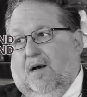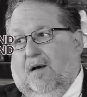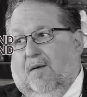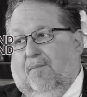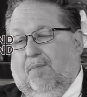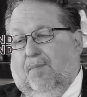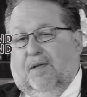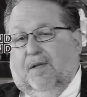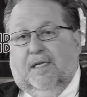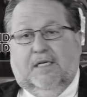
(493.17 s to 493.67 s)

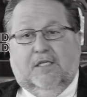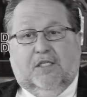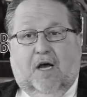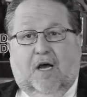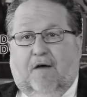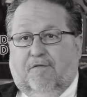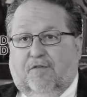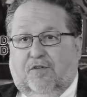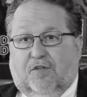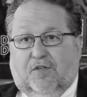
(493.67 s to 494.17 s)
police
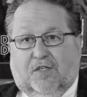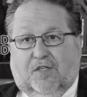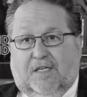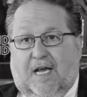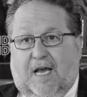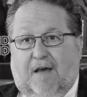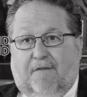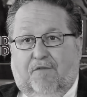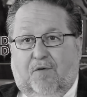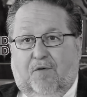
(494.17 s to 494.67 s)
officer
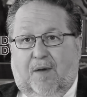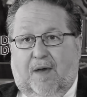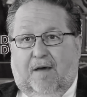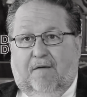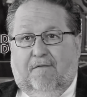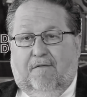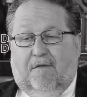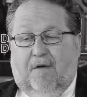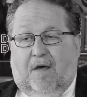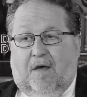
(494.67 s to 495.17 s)
staff, you
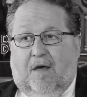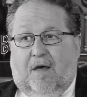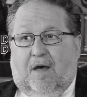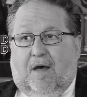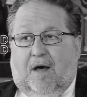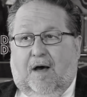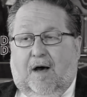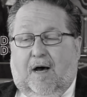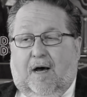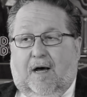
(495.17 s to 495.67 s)
have
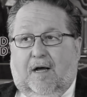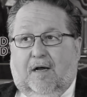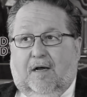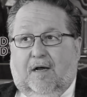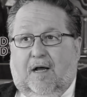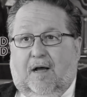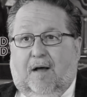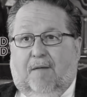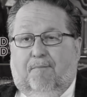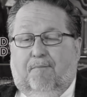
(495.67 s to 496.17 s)
a
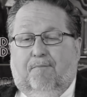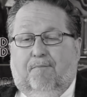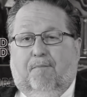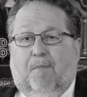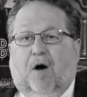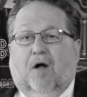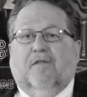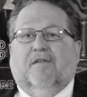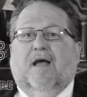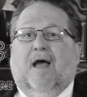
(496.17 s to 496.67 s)

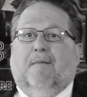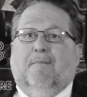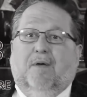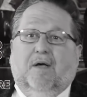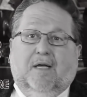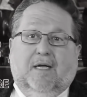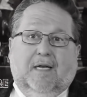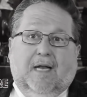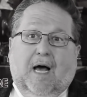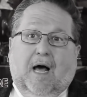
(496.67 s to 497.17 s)

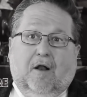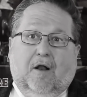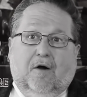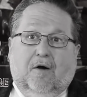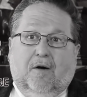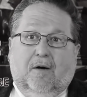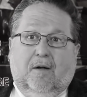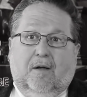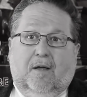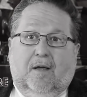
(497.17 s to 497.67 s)

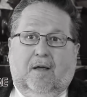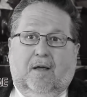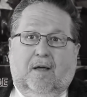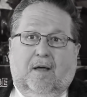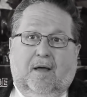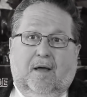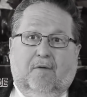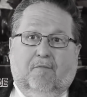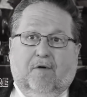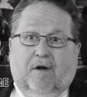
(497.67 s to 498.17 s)
multi-million-dollar
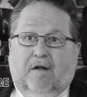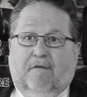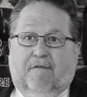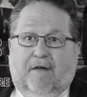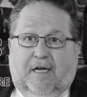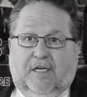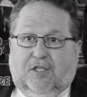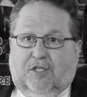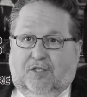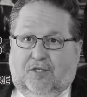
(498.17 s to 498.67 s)

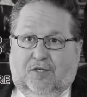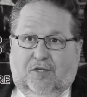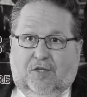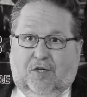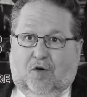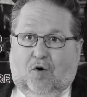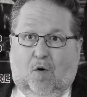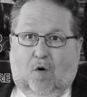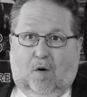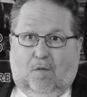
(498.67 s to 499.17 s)
renovation to the
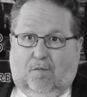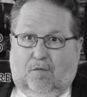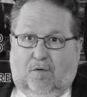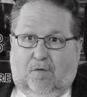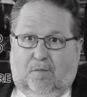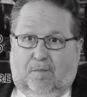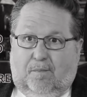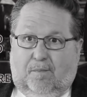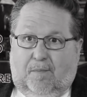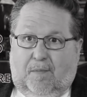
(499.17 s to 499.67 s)

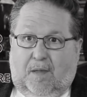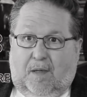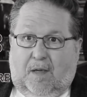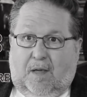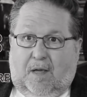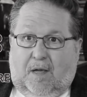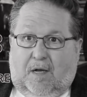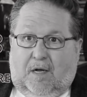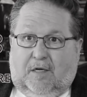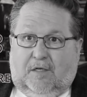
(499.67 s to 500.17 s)

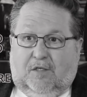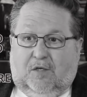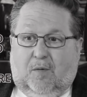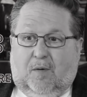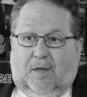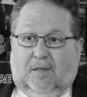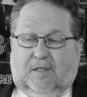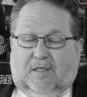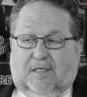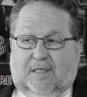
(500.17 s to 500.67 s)
courtroom. So
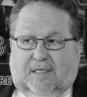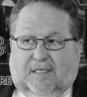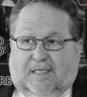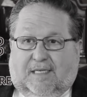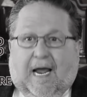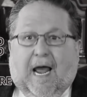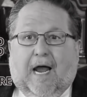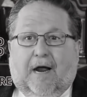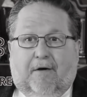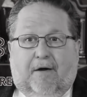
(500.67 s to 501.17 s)
it's a
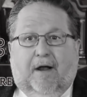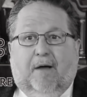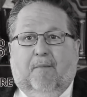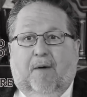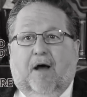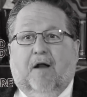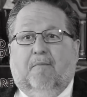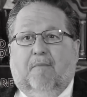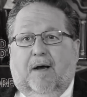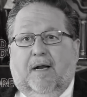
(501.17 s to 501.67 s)
staggering
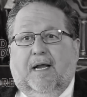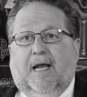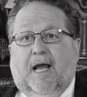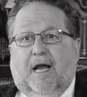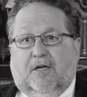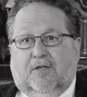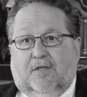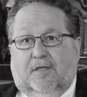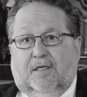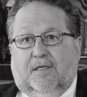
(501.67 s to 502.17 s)
amount of money,
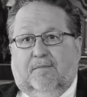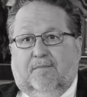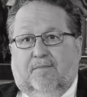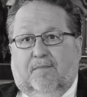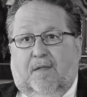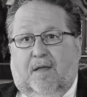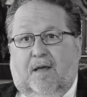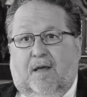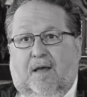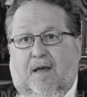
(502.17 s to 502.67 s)
actually,
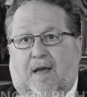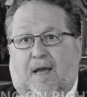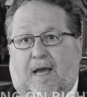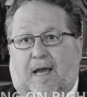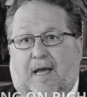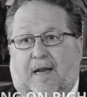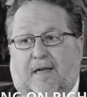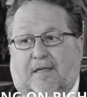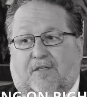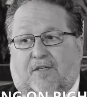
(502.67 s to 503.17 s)

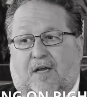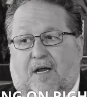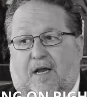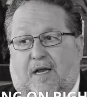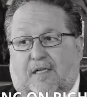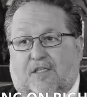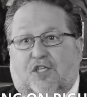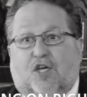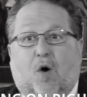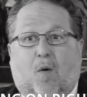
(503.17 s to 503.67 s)
and
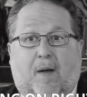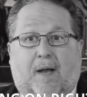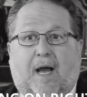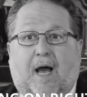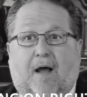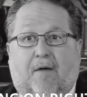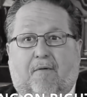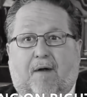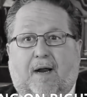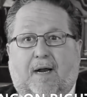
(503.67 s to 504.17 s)
it's going
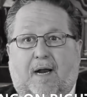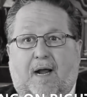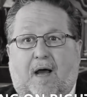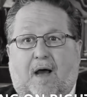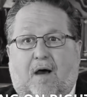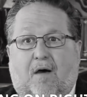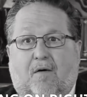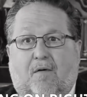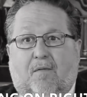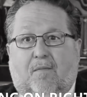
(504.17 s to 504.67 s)
on right now.